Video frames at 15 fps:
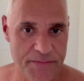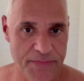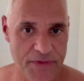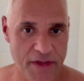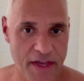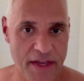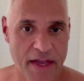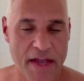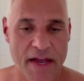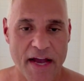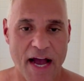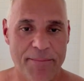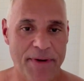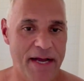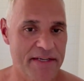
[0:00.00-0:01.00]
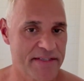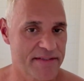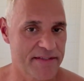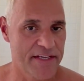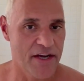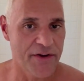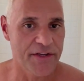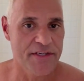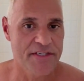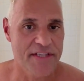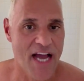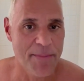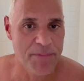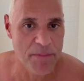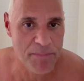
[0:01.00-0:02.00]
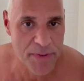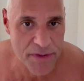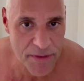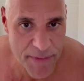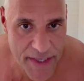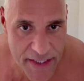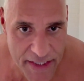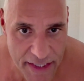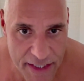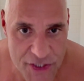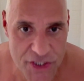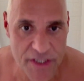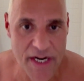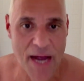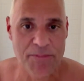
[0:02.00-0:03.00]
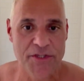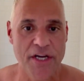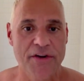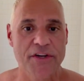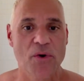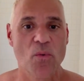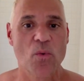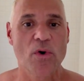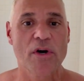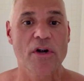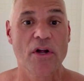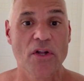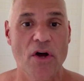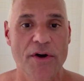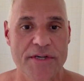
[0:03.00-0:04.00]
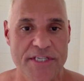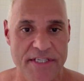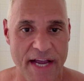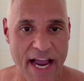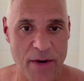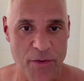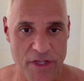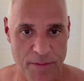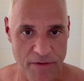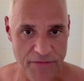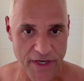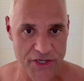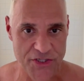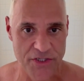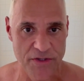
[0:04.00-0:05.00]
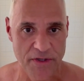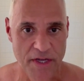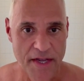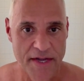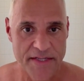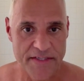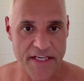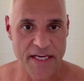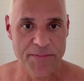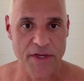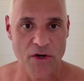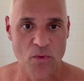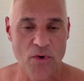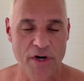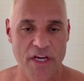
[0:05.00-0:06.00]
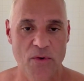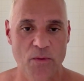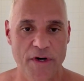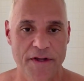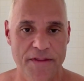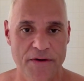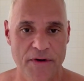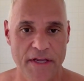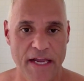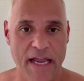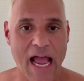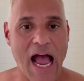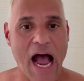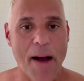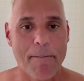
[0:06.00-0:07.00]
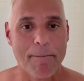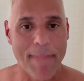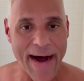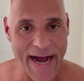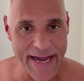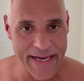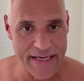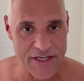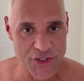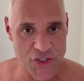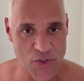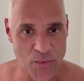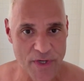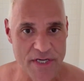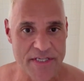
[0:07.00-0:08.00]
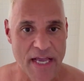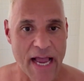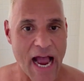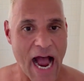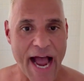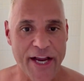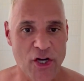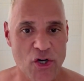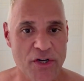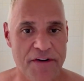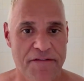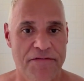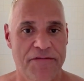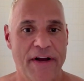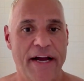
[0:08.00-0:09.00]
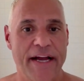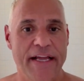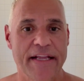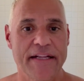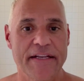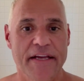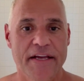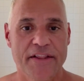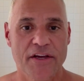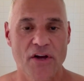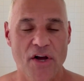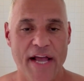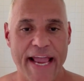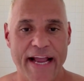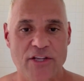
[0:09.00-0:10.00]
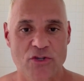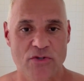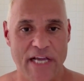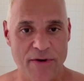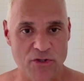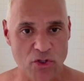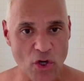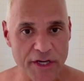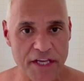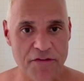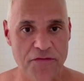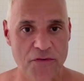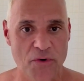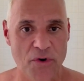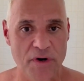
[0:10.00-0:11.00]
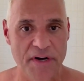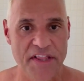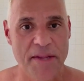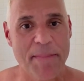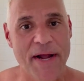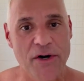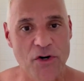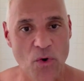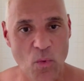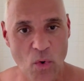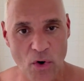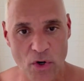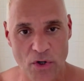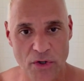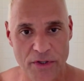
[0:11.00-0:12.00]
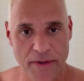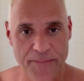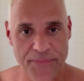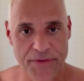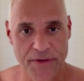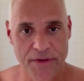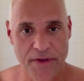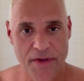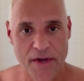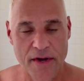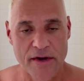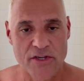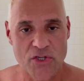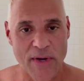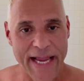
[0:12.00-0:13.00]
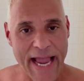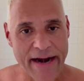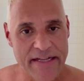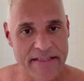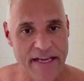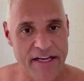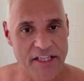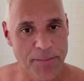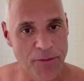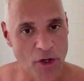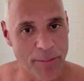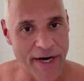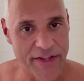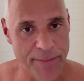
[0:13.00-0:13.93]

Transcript: Okay? I'm not telling you to stop your pill medication. I'm telling you to work alongside with a professional team that you're working with. Okay? My issue was I couldn't find the answers I was looking for in the medical world. So I had to take the bull by the